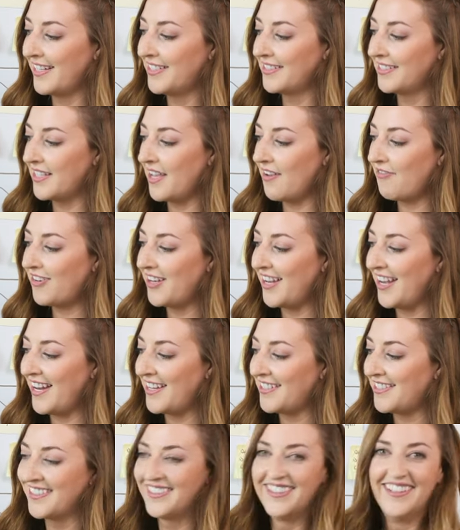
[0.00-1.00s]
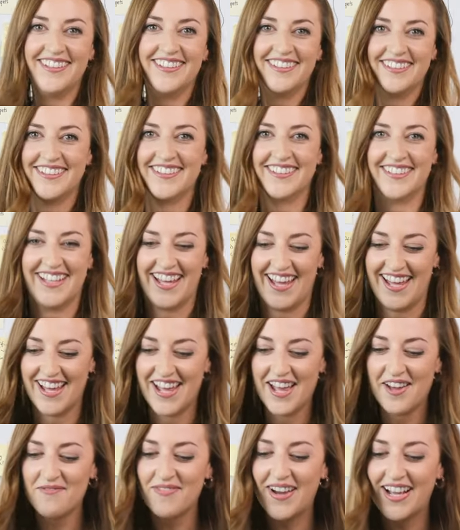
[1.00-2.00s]
7, 8.
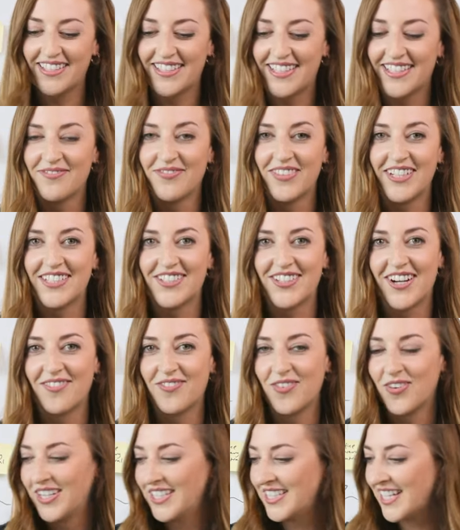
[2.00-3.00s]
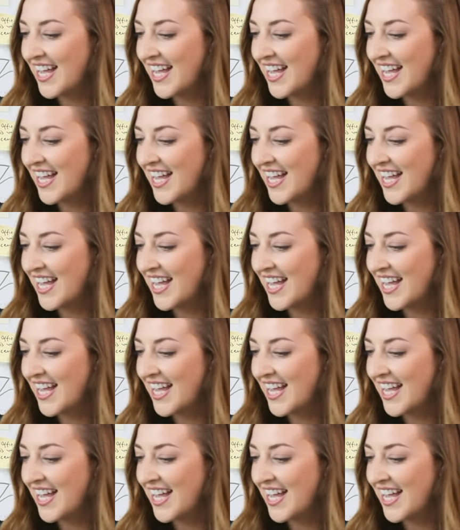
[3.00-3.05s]
Maths isn't my strong point.